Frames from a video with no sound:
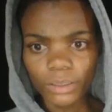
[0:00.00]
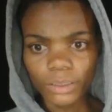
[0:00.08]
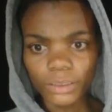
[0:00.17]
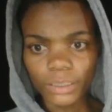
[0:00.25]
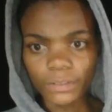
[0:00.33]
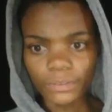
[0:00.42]

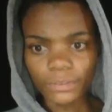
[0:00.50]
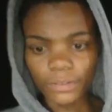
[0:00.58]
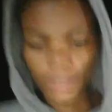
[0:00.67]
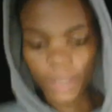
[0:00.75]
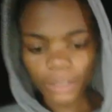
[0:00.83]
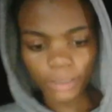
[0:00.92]
child
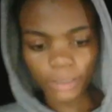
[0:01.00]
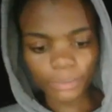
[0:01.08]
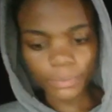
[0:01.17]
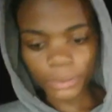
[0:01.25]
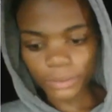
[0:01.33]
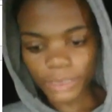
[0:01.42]
file,
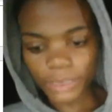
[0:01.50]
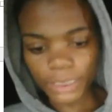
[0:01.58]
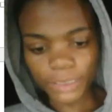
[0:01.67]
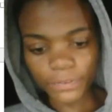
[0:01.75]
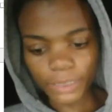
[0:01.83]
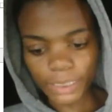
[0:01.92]
product,
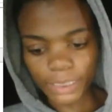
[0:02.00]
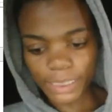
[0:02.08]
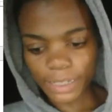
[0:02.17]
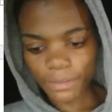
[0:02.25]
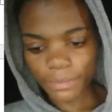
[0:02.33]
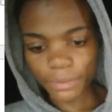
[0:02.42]
for
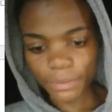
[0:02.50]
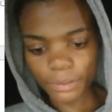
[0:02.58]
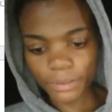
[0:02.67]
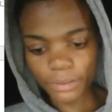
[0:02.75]
example,